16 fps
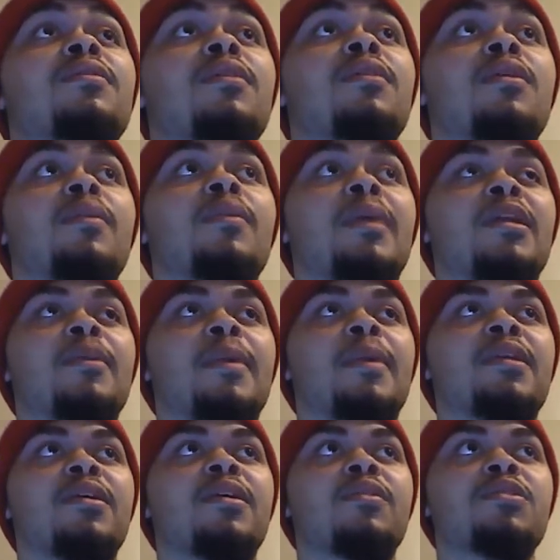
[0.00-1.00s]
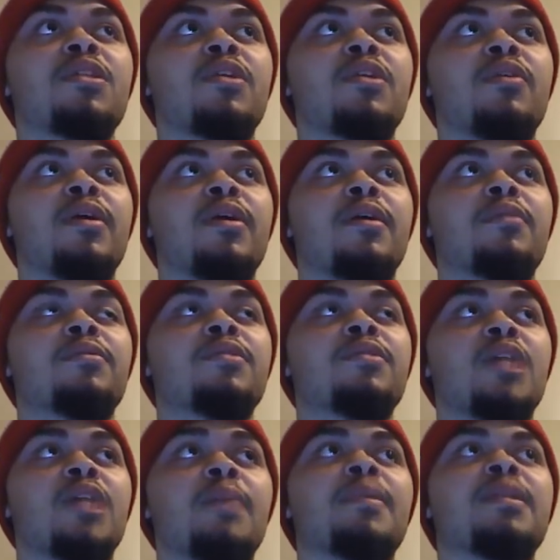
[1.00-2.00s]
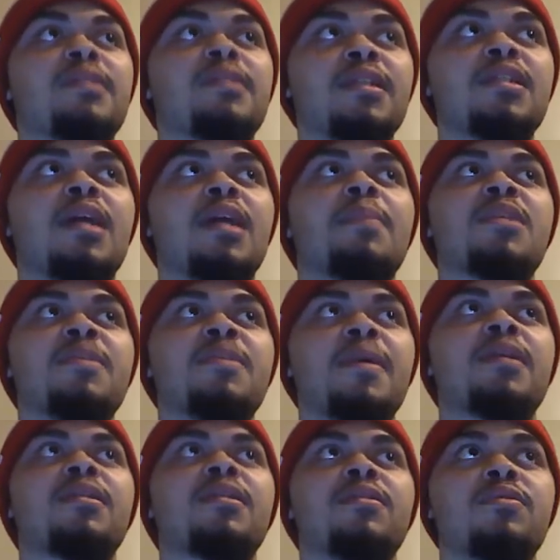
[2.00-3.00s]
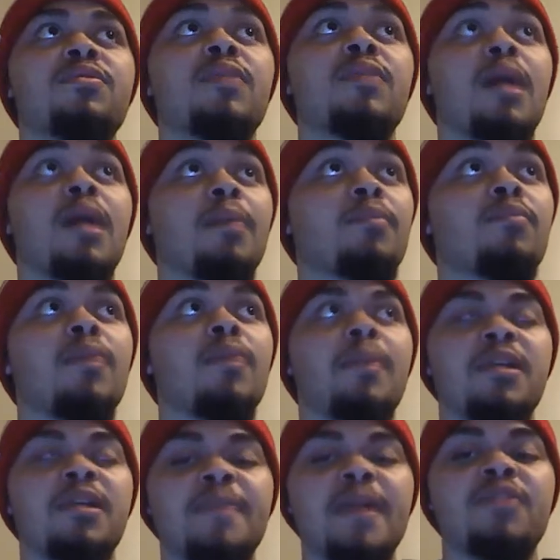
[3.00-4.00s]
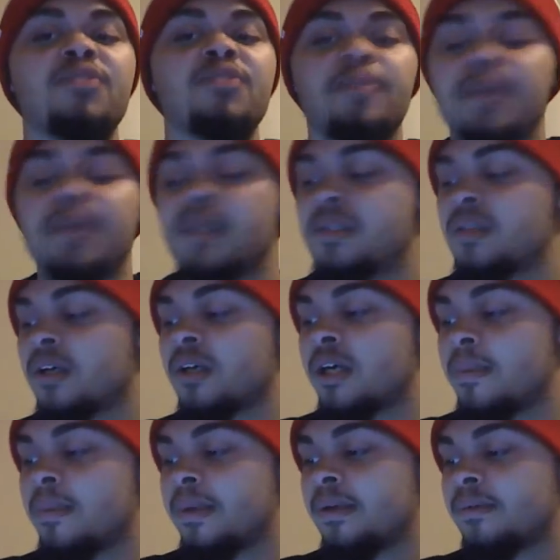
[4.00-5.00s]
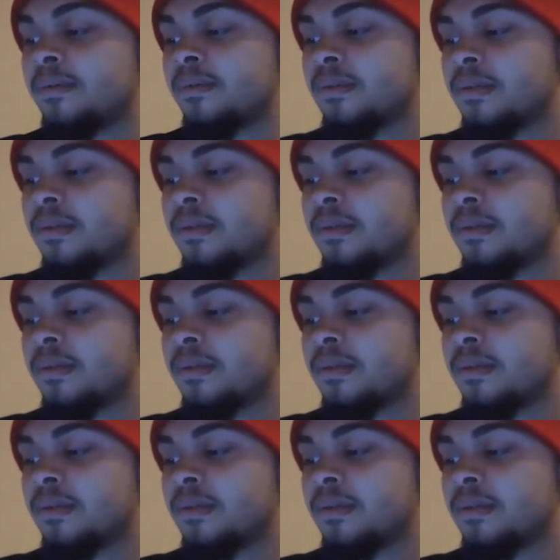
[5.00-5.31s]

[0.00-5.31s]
Oh, they're about to go into the crowd. So I'm in, this. I'm expecting. I'm I'm expecting Triple H to start coming out.